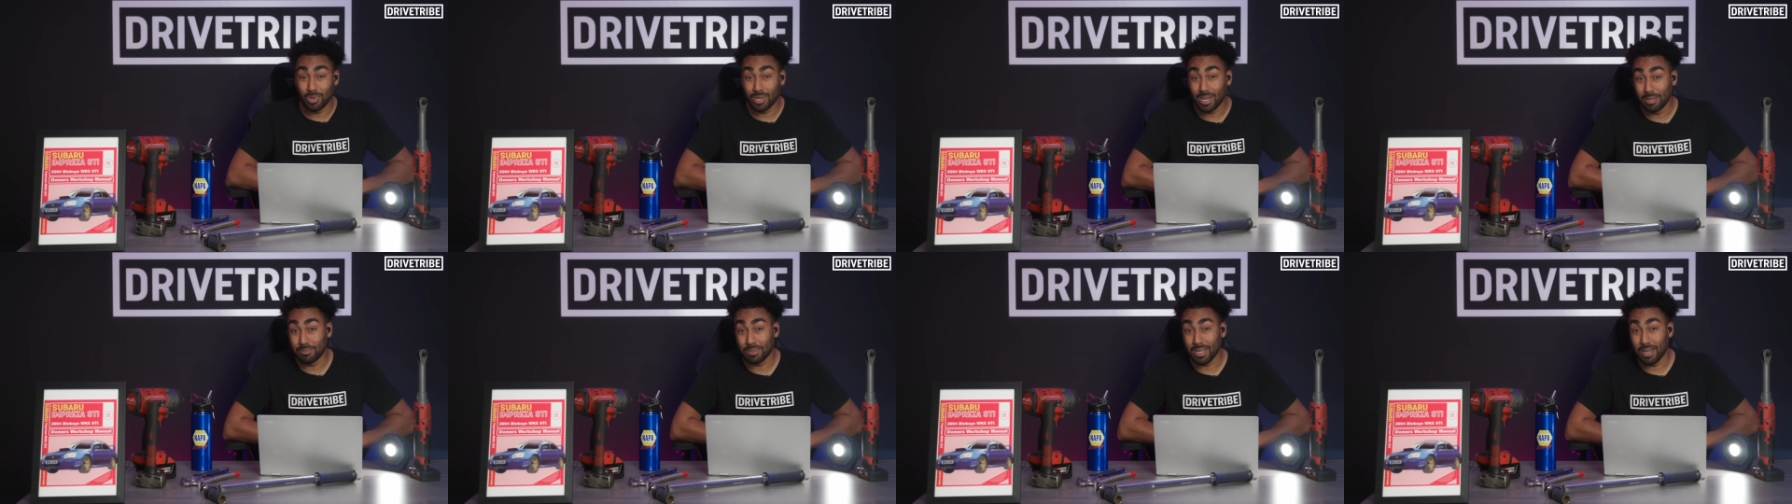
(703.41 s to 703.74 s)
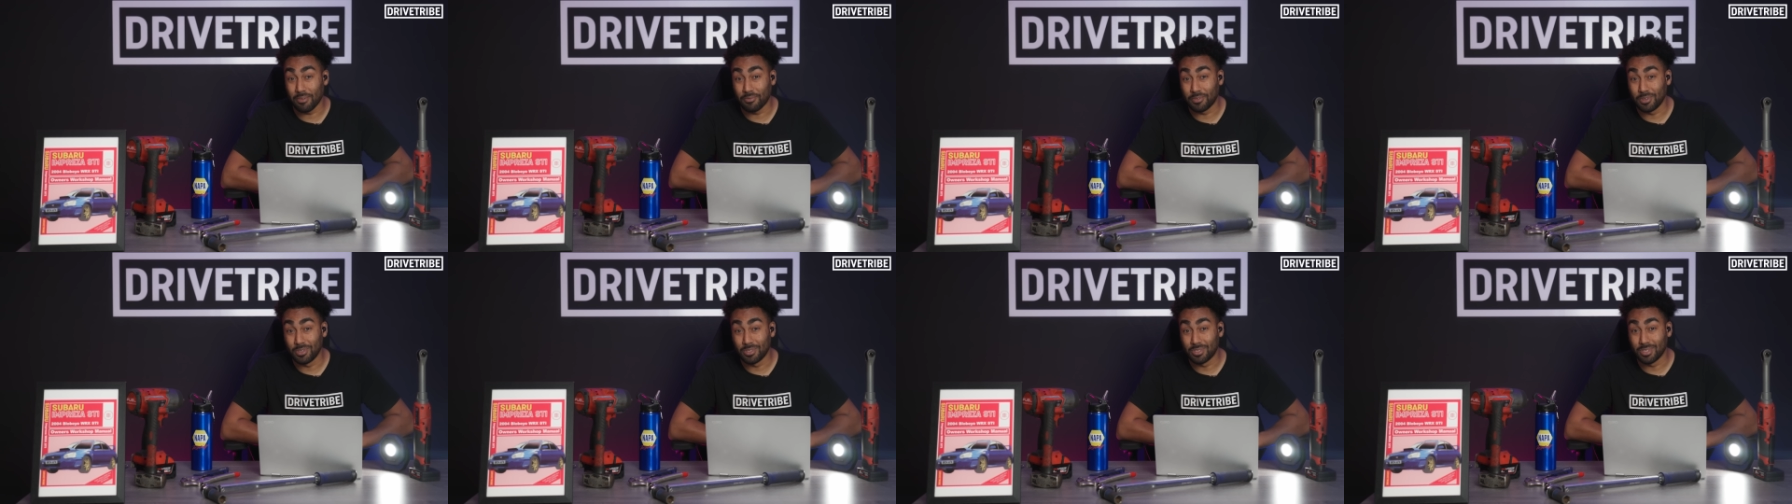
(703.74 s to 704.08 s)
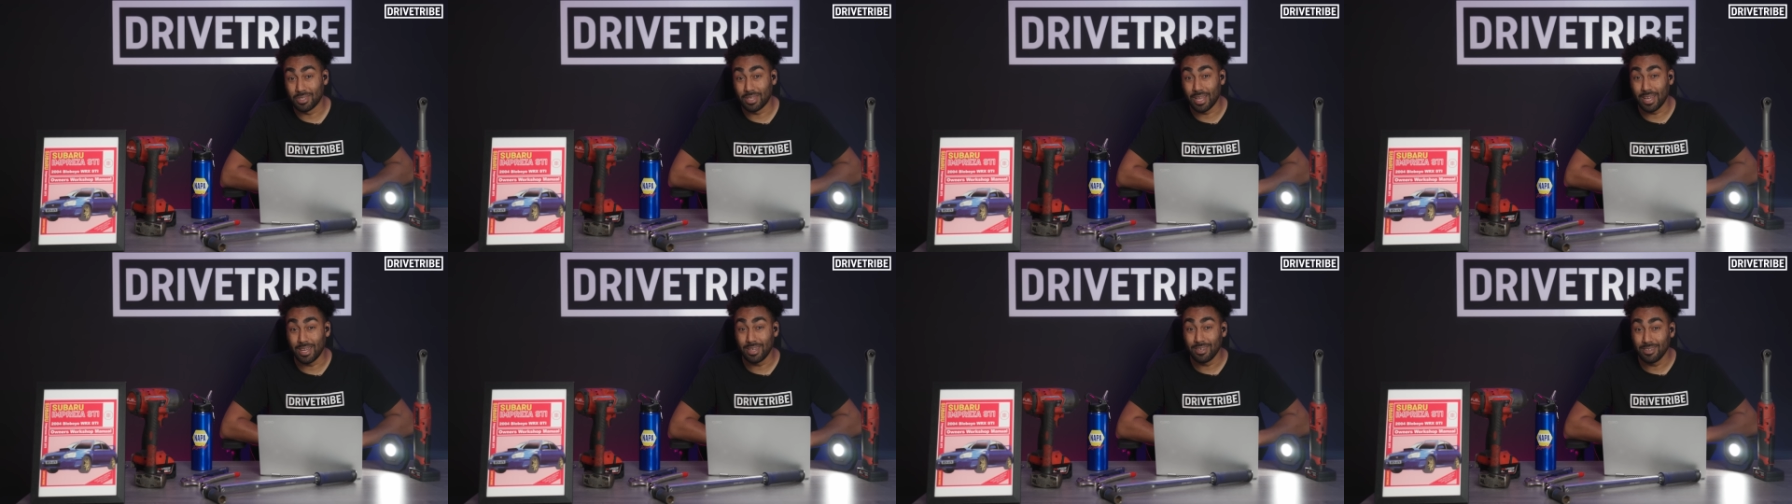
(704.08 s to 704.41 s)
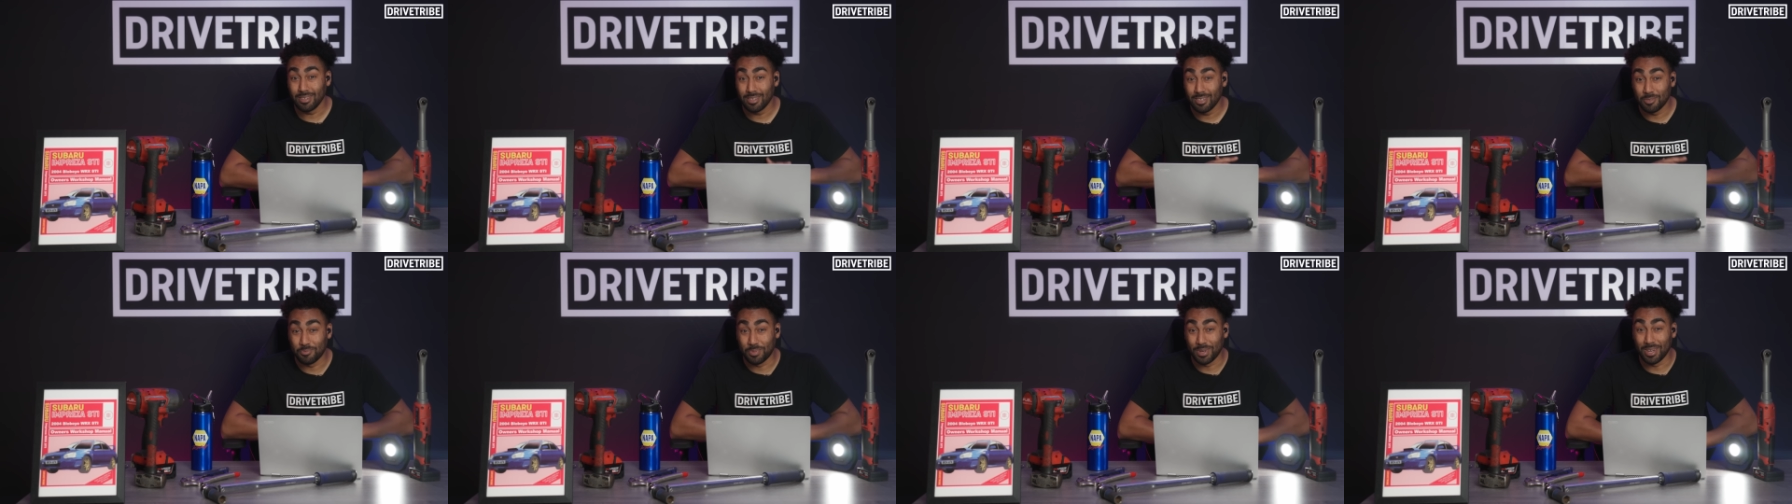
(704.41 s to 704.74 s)
clips I have for you today.
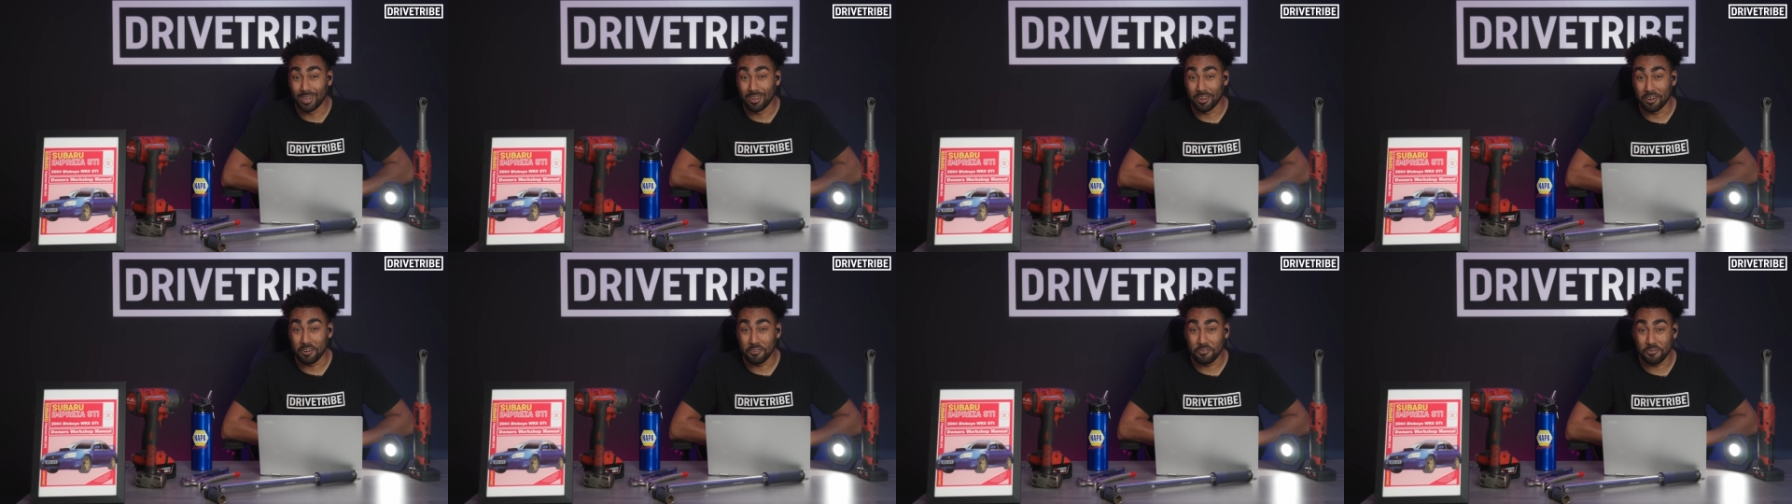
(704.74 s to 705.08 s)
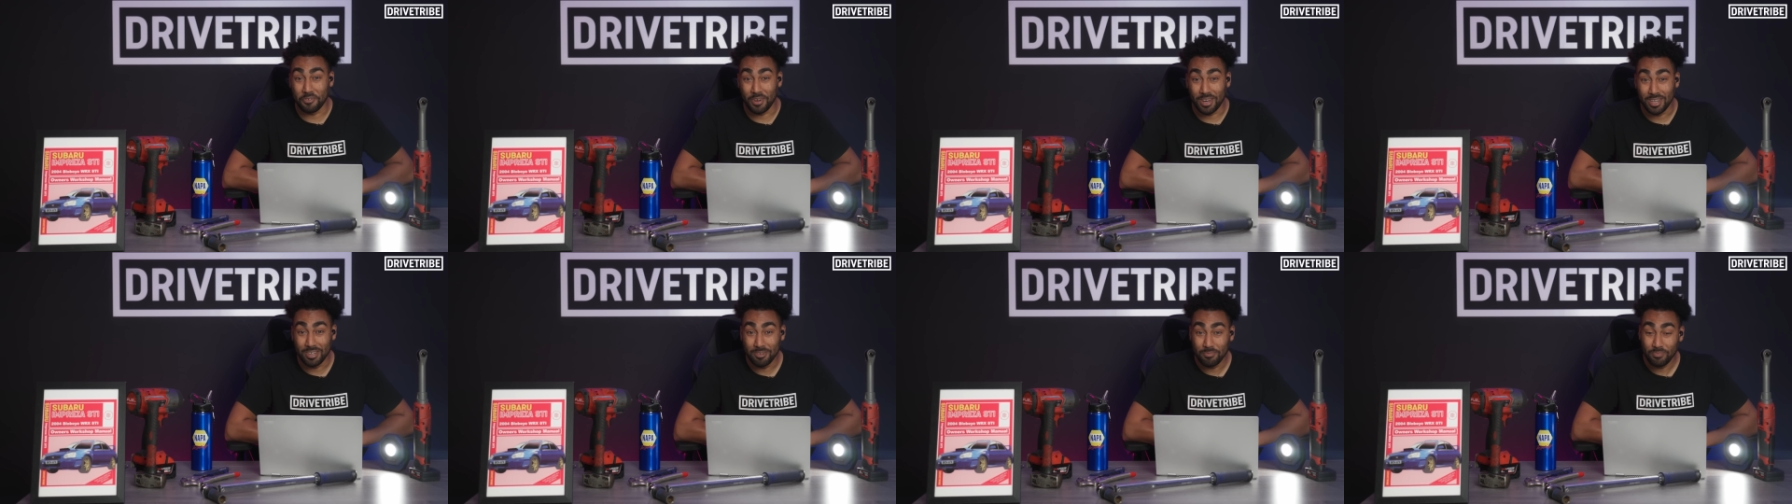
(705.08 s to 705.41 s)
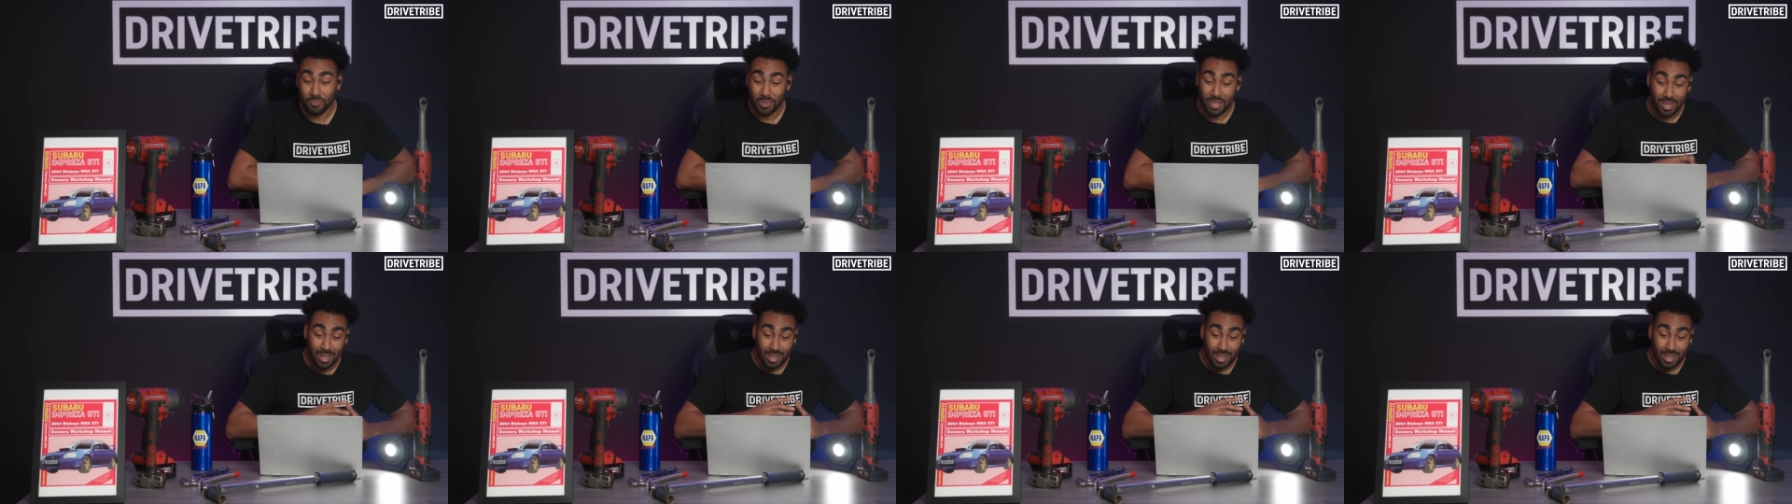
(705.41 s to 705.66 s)
It's been a lot of fun.